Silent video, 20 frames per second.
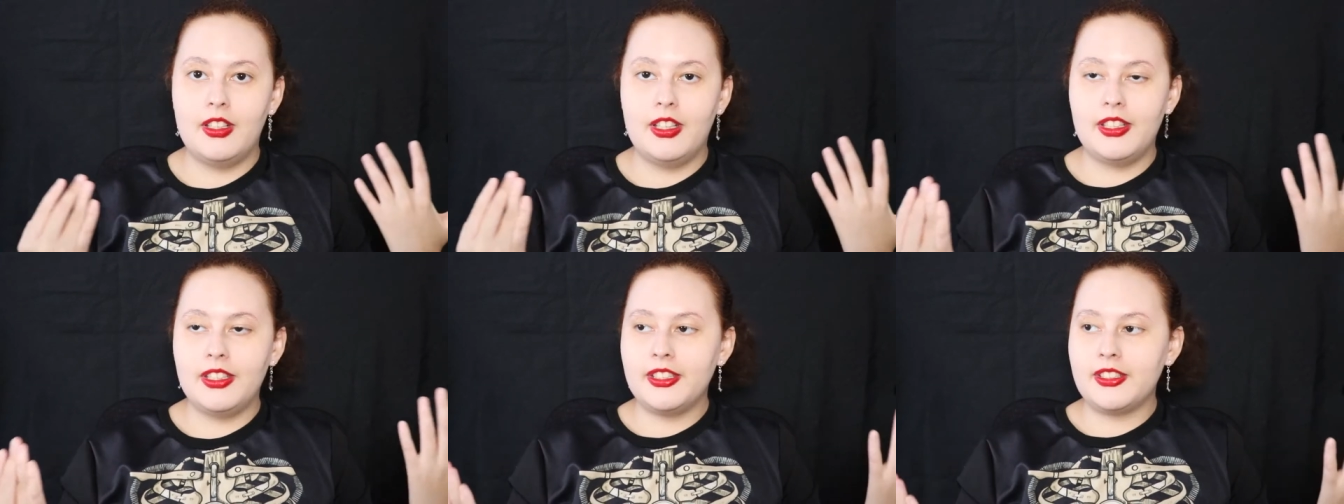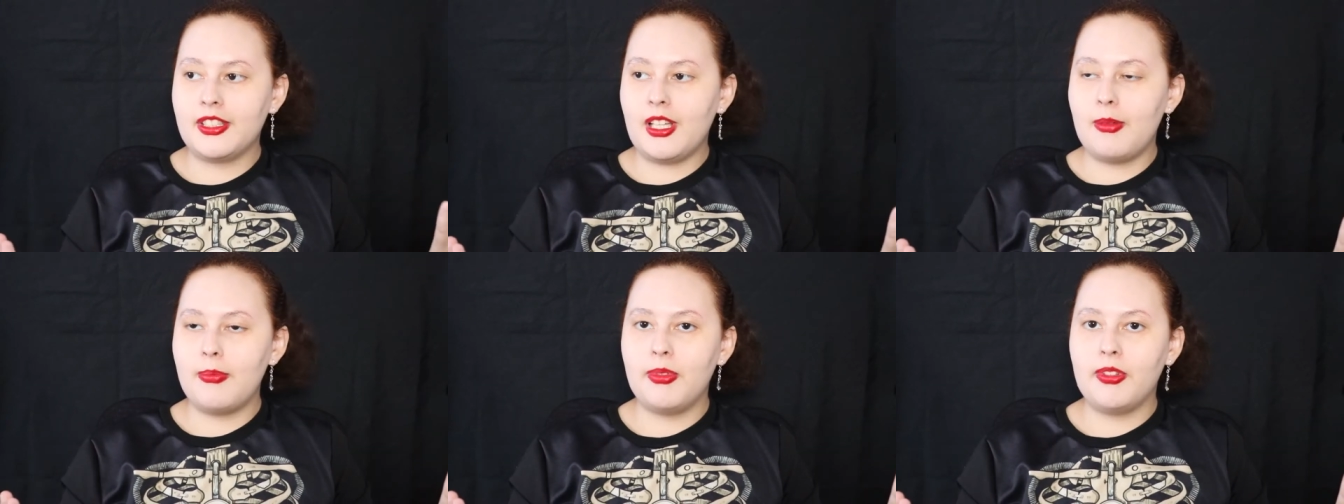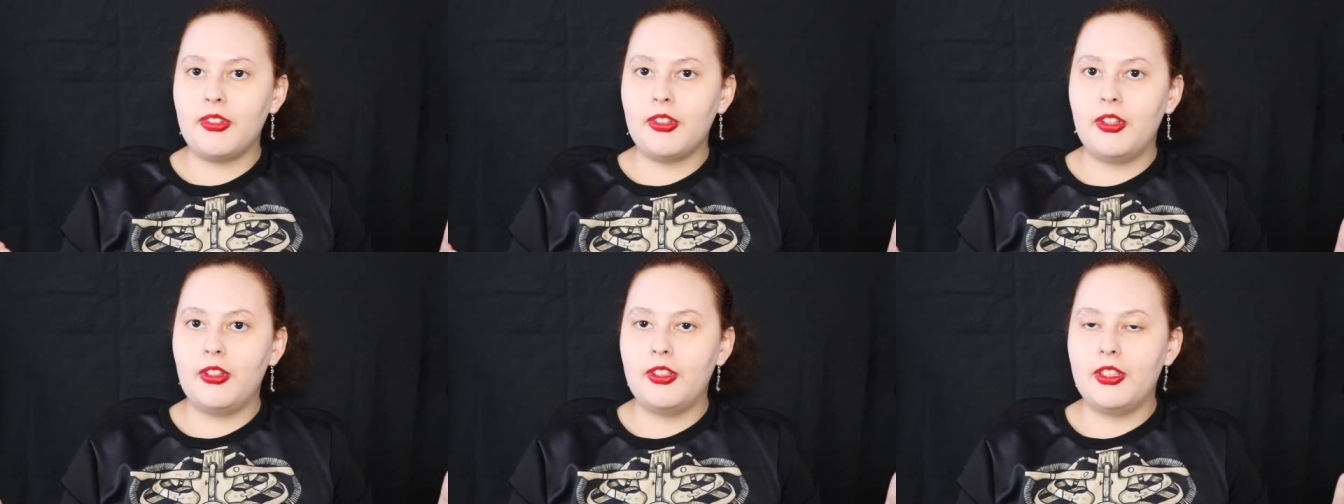And this
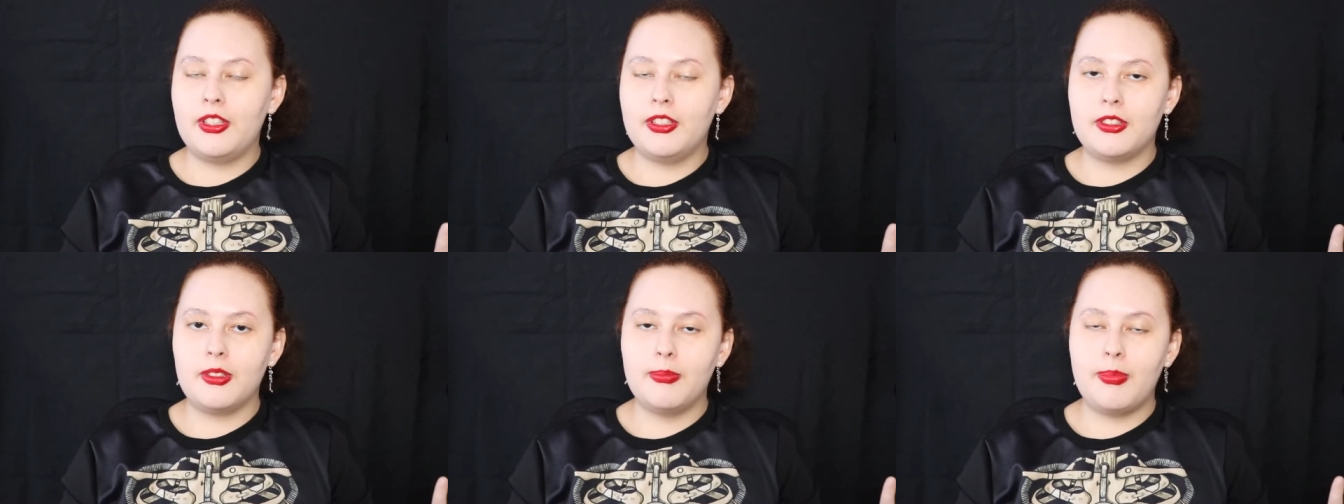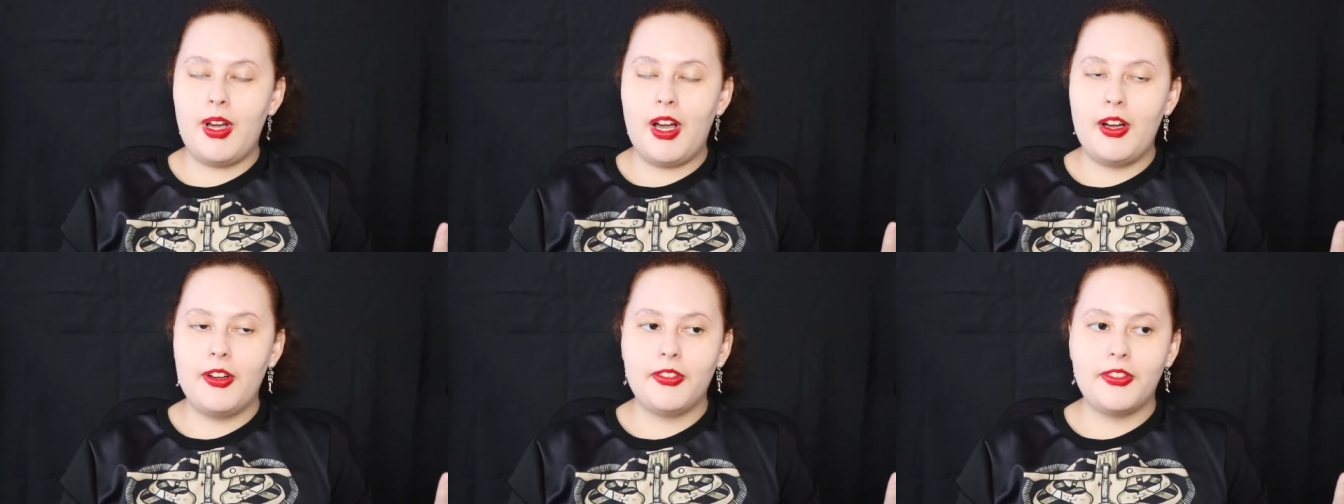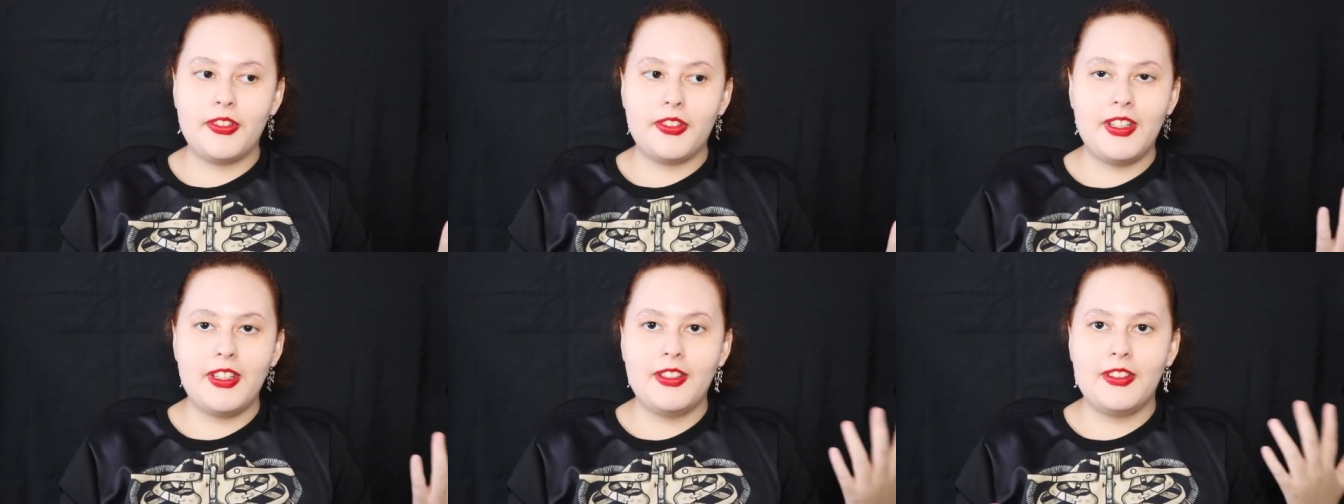episode is
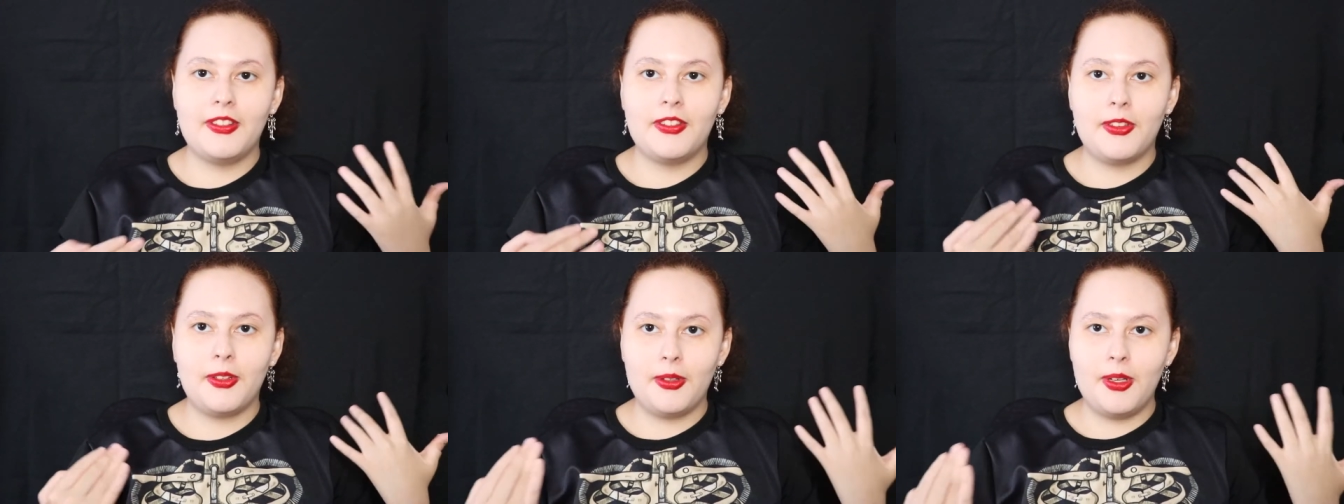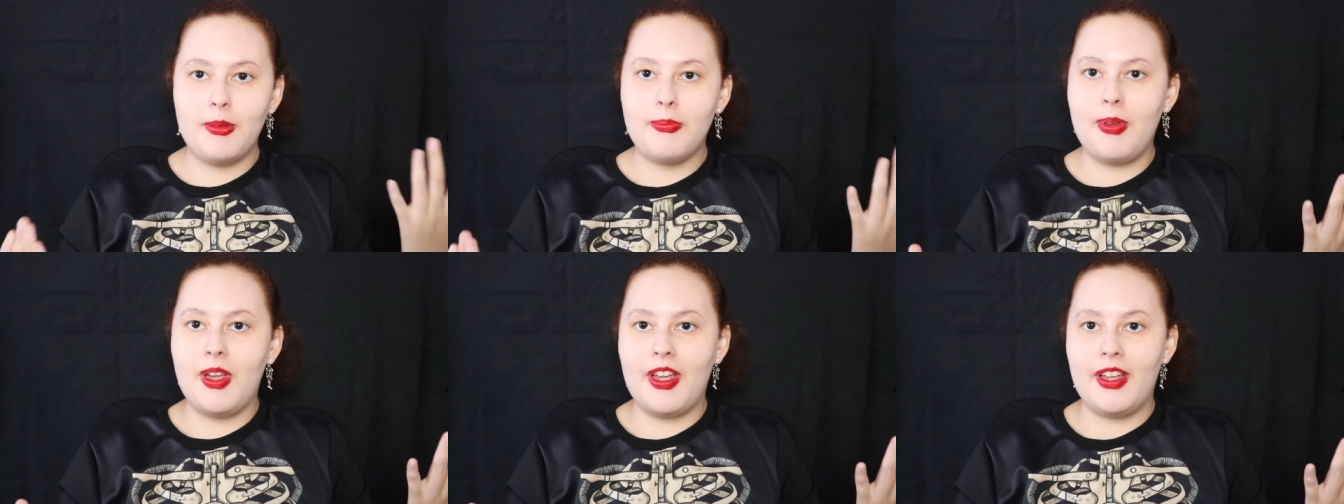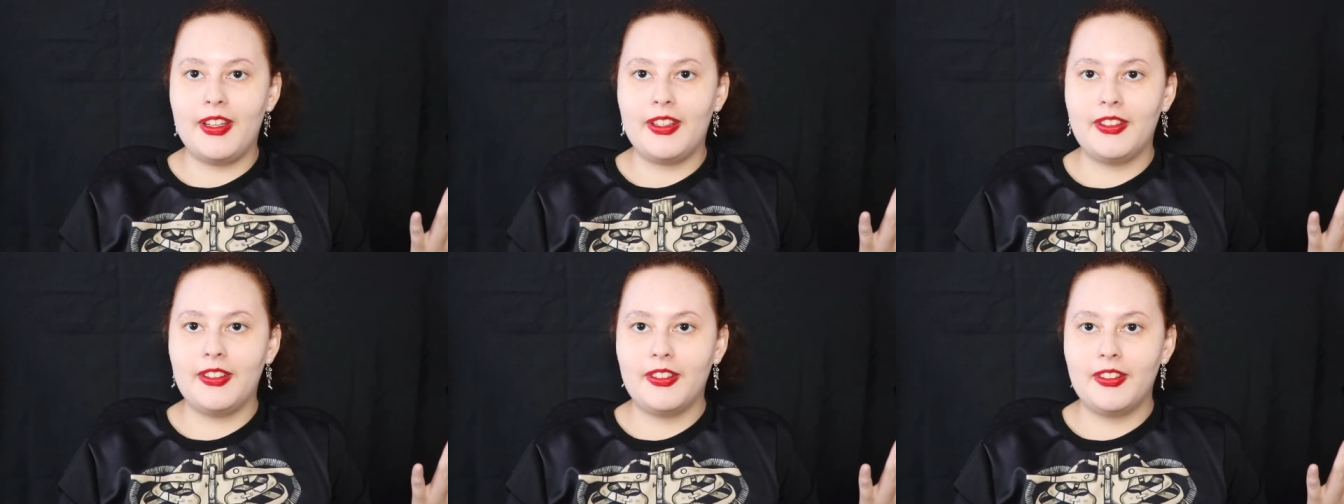about these 3
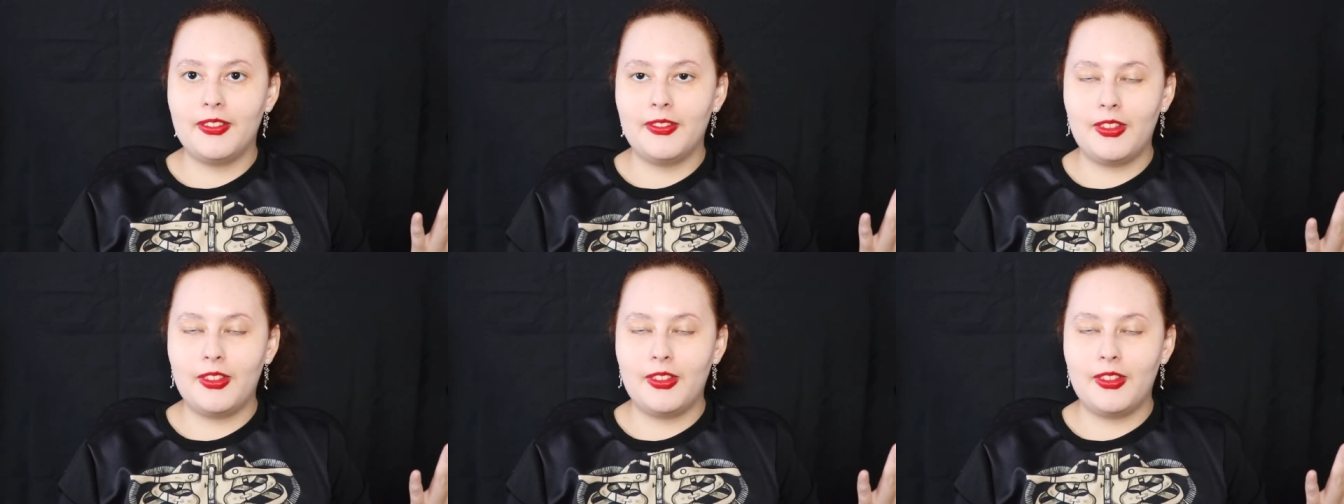pigs.